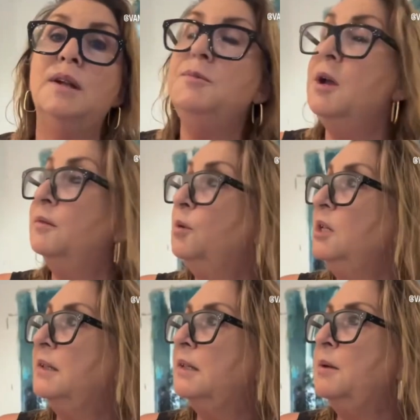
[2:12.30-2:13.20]
when you
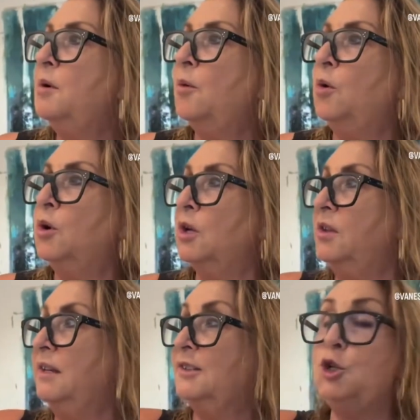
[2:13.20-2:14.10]
see my work and
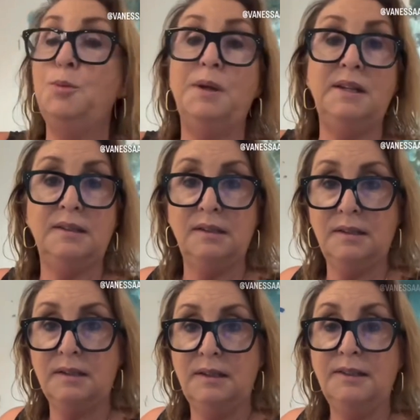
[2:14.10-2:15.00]
there's two pieces,
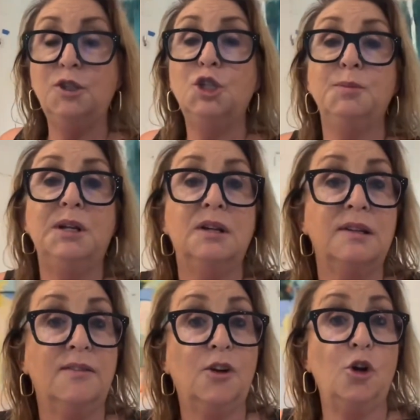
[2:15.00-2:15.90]
it's usually because
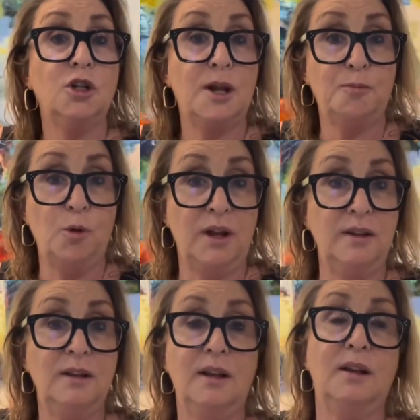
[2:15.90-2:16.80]
I've cocked up
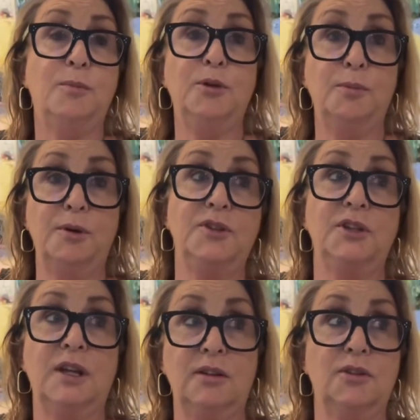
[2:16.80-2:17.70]
one and I'll put them both
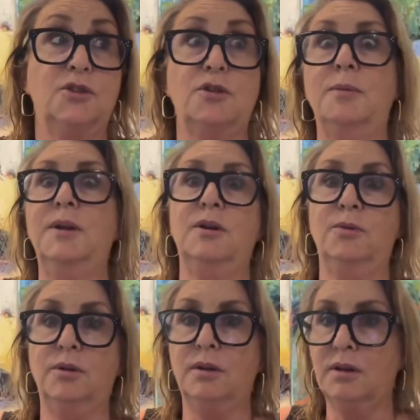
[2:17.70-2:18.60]
together to try and make it
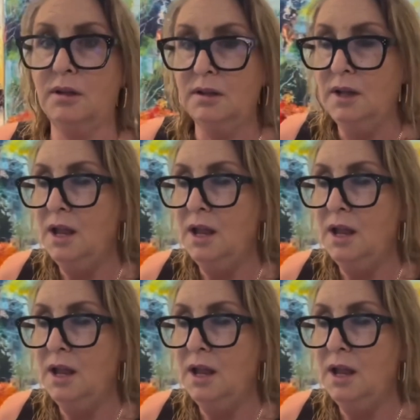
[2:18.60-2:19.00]
work, okay?